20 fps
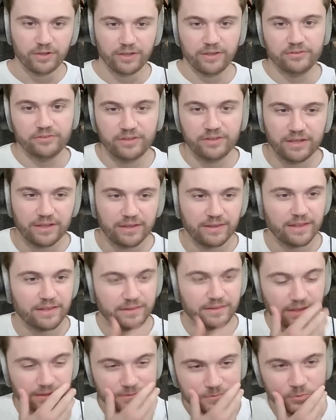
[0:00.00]
so yeah,
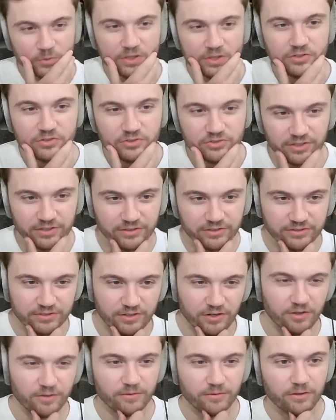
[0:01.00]
that's really interesting to
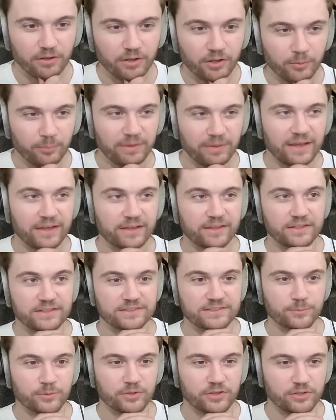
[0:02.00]
start unpacking
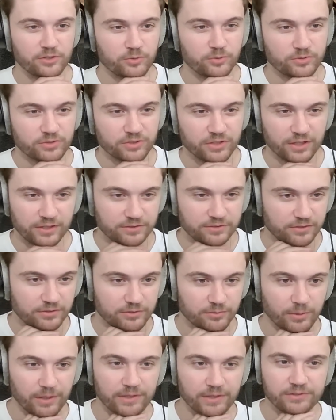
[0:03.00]
some of the use
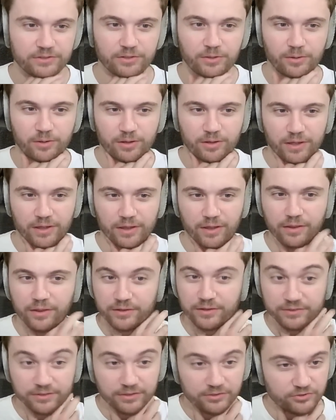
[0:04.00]
cases, right? So
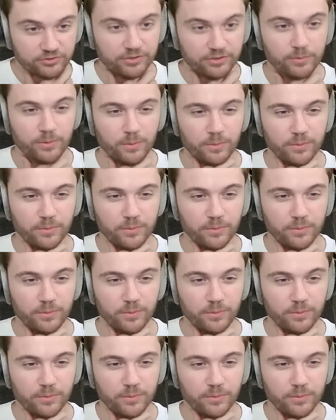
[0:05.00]
that's an interesting one with